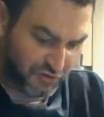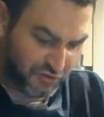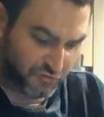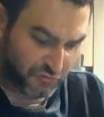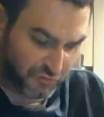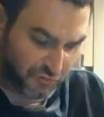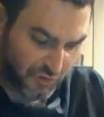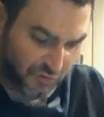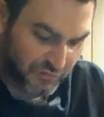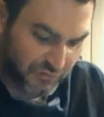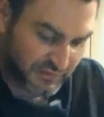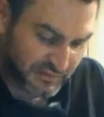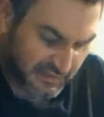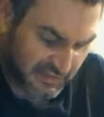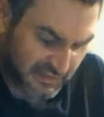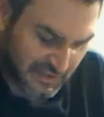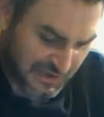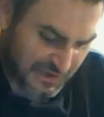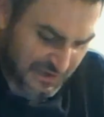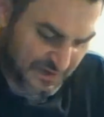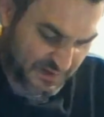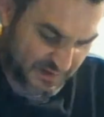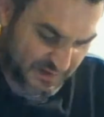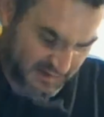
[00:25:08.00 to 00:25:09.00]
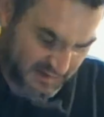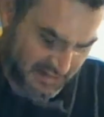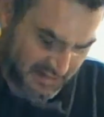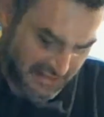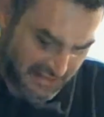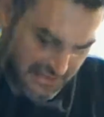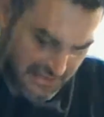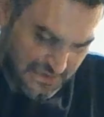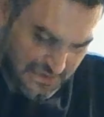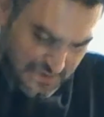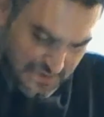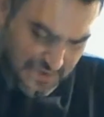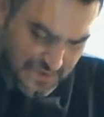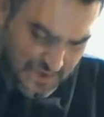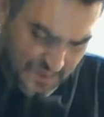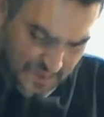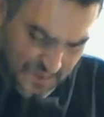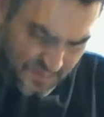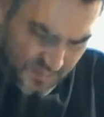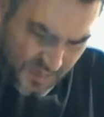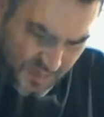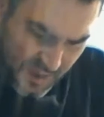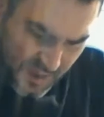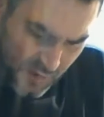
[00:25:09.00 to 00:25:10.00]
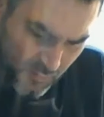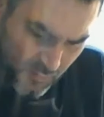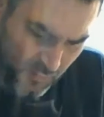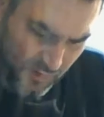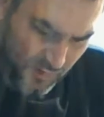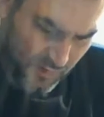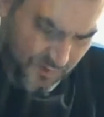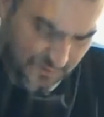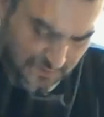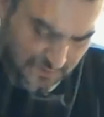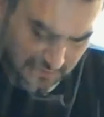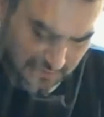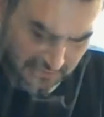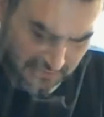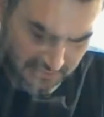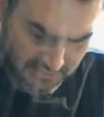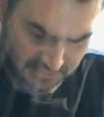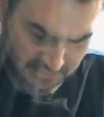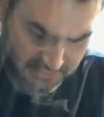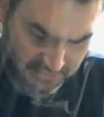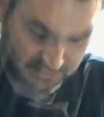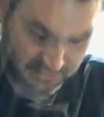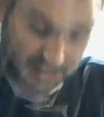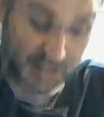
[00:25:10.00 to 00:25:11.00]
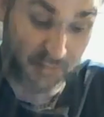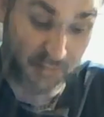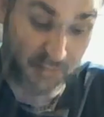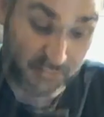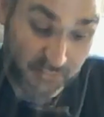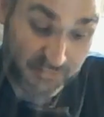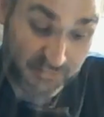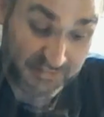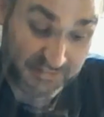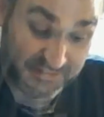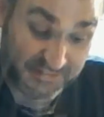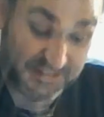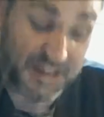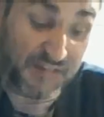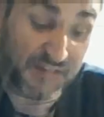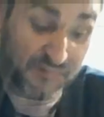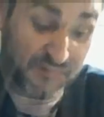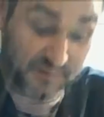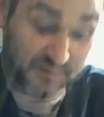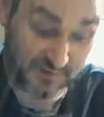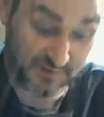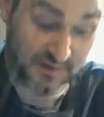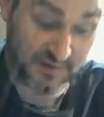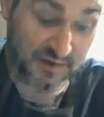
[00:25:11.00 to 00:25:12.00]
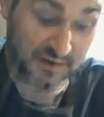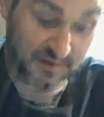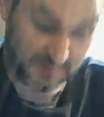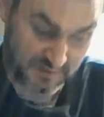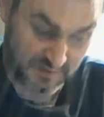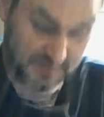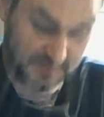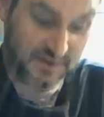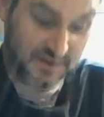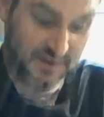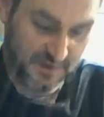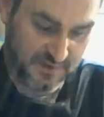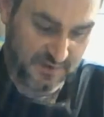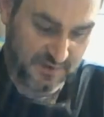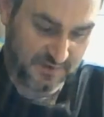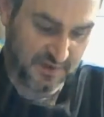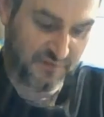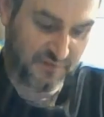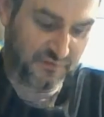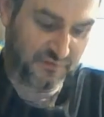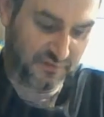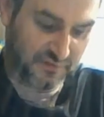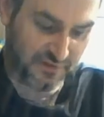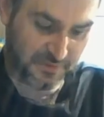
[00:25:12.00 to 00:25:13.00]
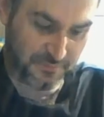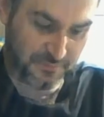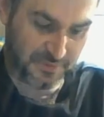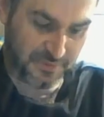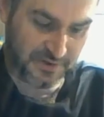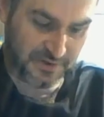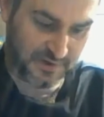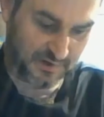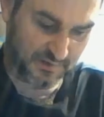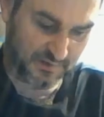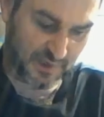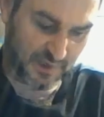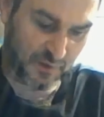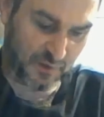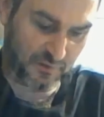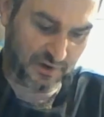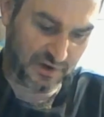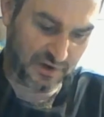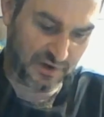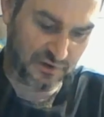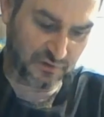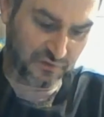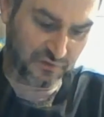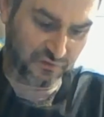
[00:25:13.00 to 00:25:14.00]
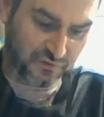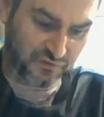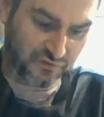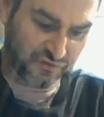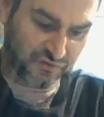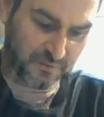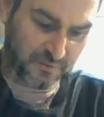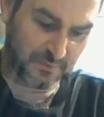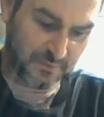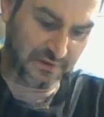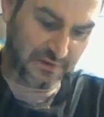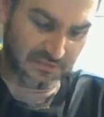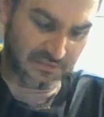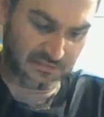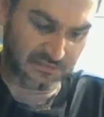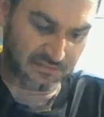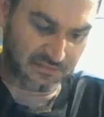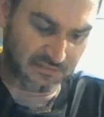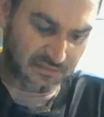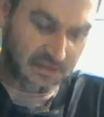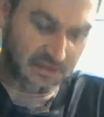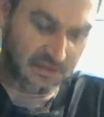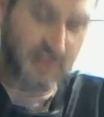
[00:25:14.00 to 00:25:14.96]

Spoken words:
rose clay, and that one was definitely pink. That one I used for Jimmy's